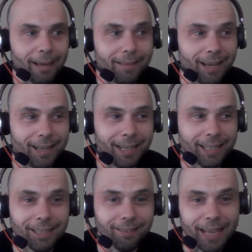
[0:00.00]
And then
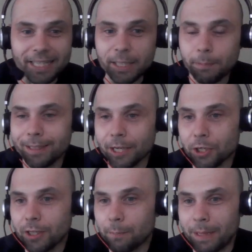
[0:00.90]
it's a lazy
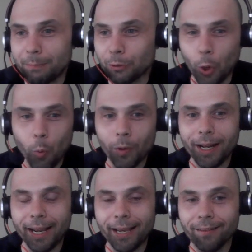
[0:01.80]
position that people don't
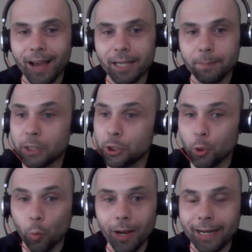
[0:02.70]
want to analyze because
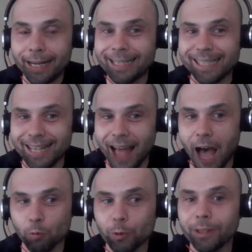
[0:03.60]
you know what? It is
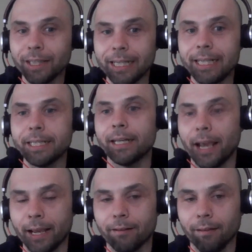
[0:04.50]
not really easy to
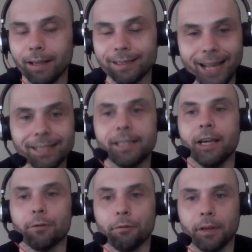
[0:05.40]
analyze. That's
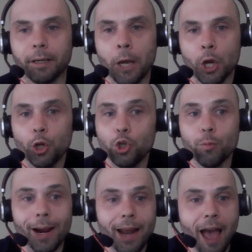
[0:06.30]
the other thing.
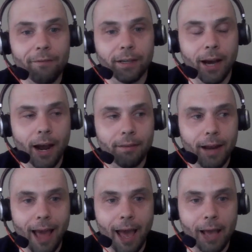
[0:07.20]
You might have a guy
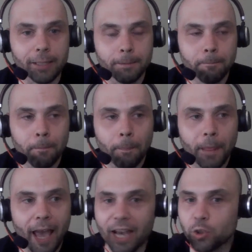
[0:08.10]
that has
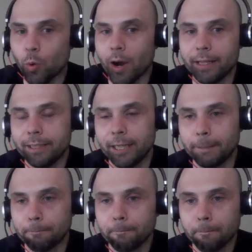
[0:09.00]
X, Y, and
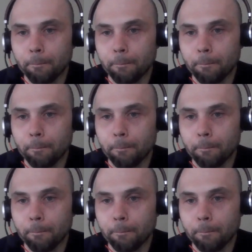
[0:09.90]
Z,